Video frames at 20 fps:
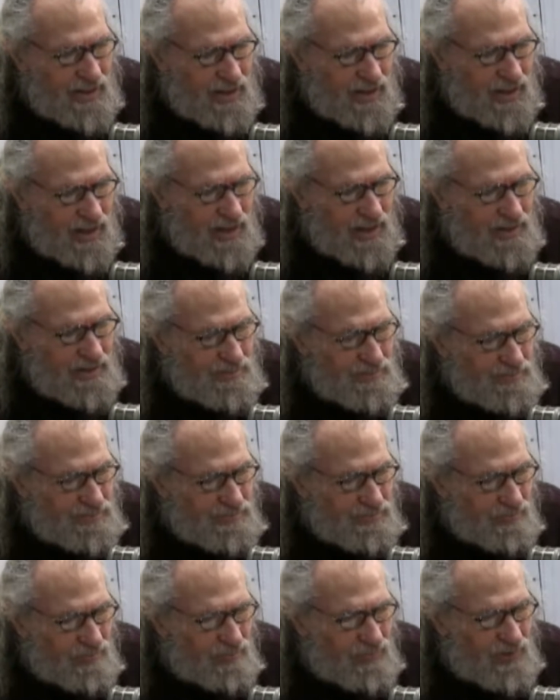uh,
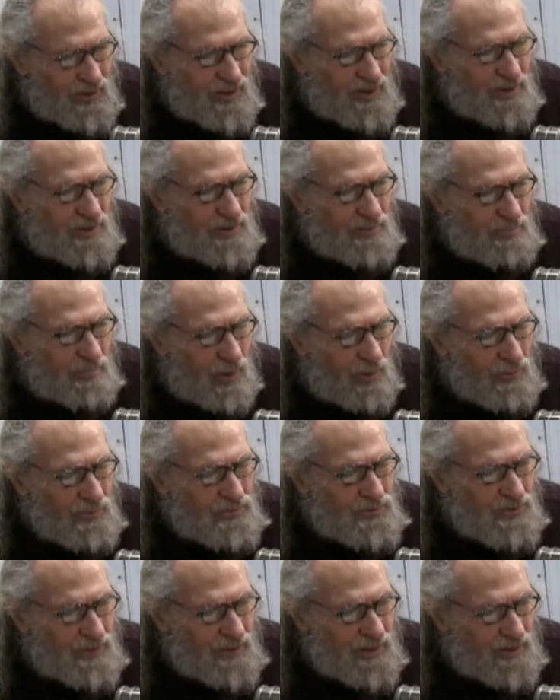the
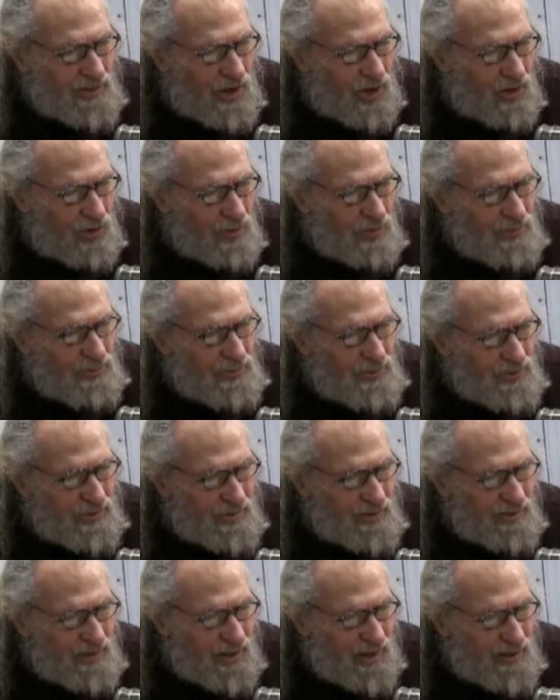bolts that hold
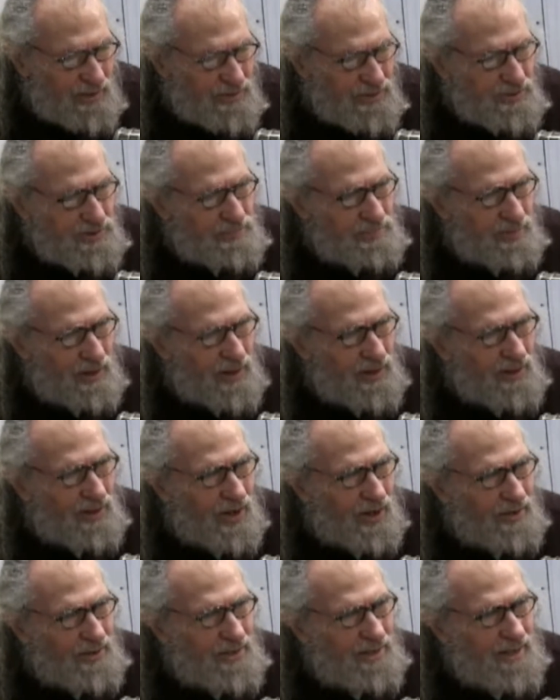your license plate
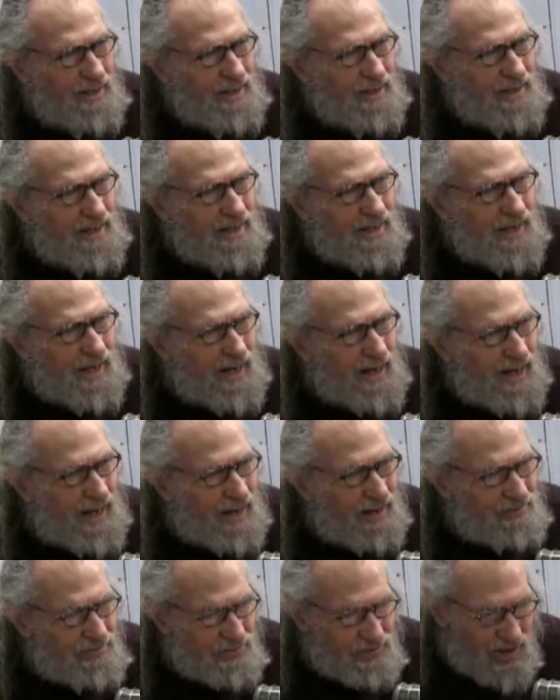on
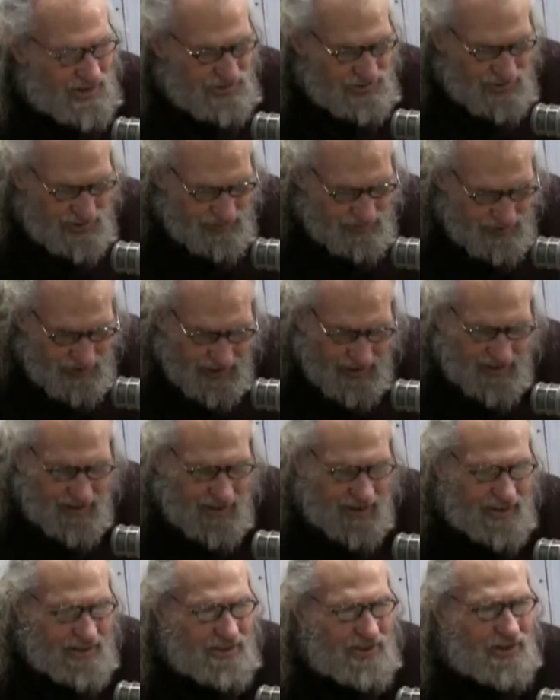have rusted
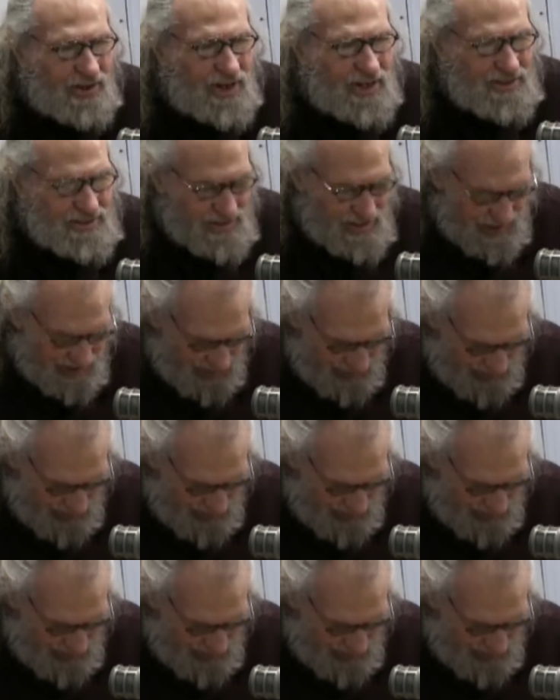like crazy.